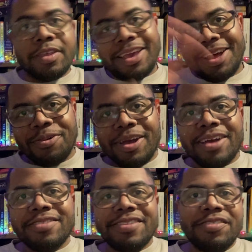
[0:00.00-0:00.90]
Hello
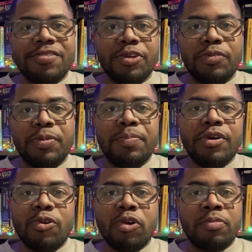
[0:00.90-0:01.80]
guys, it's the Caribbean
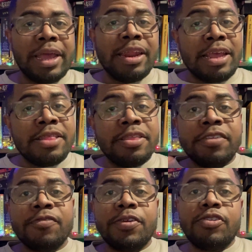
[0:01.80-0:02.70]
Bookworm, and in
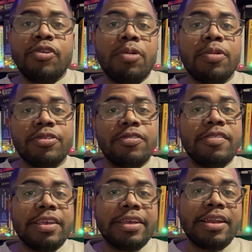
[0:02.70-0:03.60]
this video I wanted to
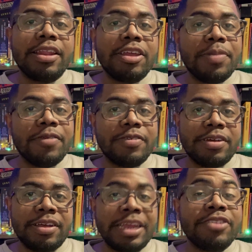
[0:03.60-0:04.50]
take a little bit of
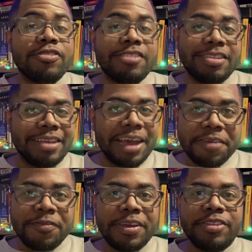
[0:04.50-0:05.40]
an interesting
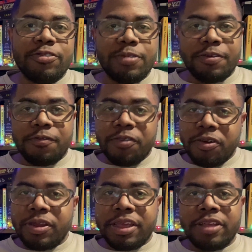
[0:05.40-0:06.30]
dive into a
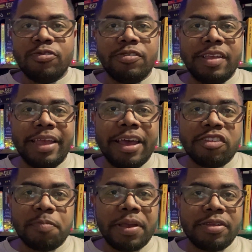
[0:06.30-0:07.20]
very interesting
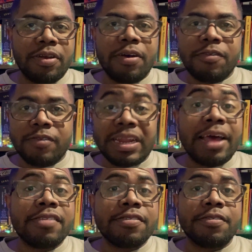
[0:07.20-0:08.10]
aspect of
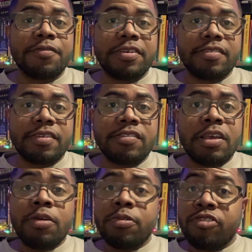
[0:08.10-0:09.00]
classical physics,
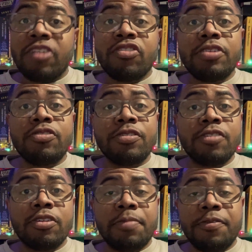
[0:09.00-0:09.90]
which actually turns
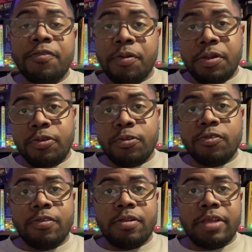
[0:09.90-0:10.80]
out to be very
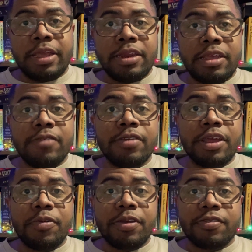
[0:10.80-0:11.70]
useful in even
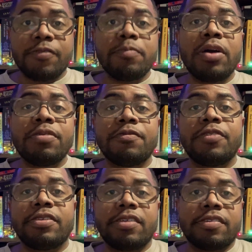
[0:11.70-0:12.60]
areas of modern
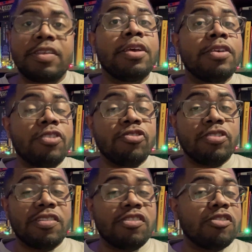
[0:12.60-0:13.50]
physics, such
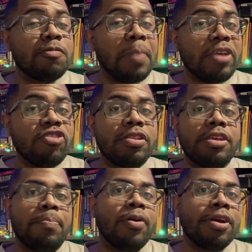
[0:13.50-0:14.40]
as especially
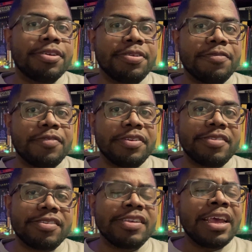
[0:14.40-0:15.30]
particle
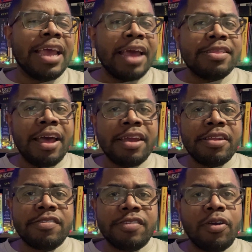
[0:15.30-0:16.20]
physics, and that
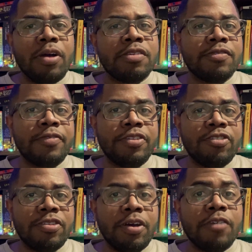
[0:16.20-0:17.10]
is the
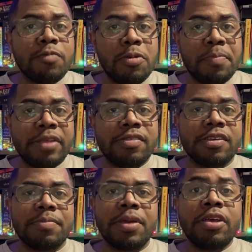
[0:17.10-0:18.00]
conservation of
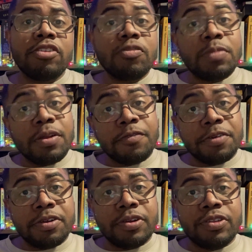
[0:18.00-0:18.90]
momentum. So without
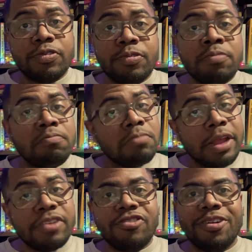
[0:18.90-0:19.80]
further ado,
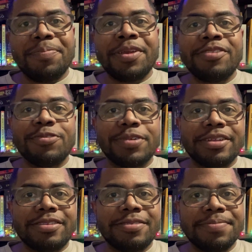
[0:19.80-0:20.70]
let's jump into it.